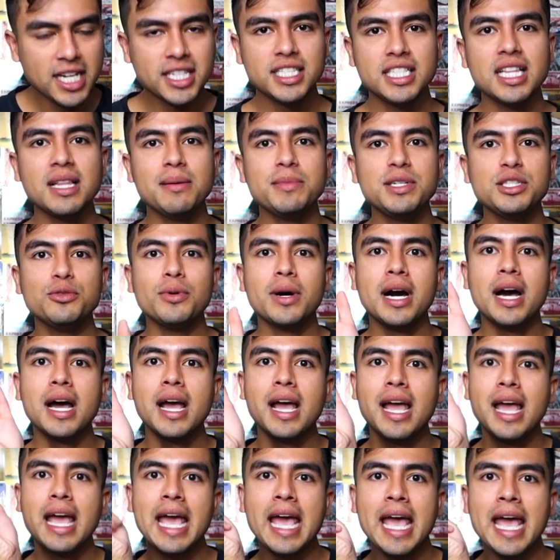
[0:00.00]
She let me do a
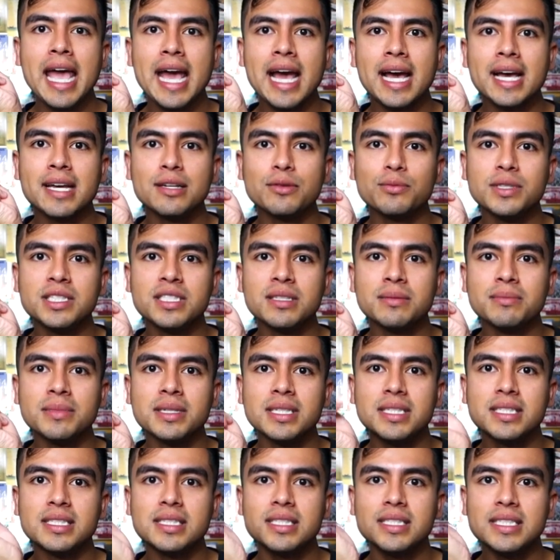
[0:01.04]
hand with some
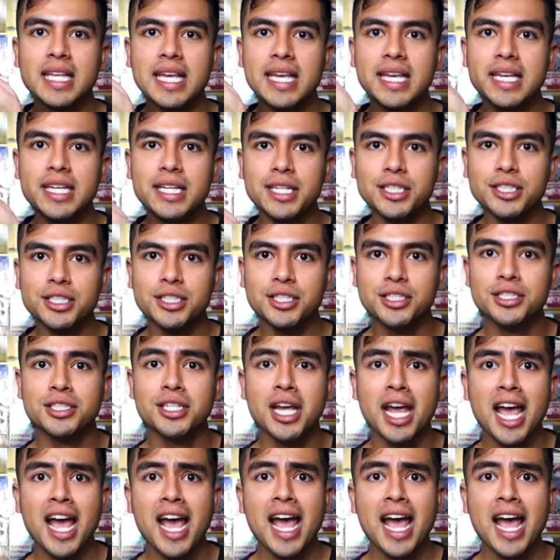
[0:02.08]
sage.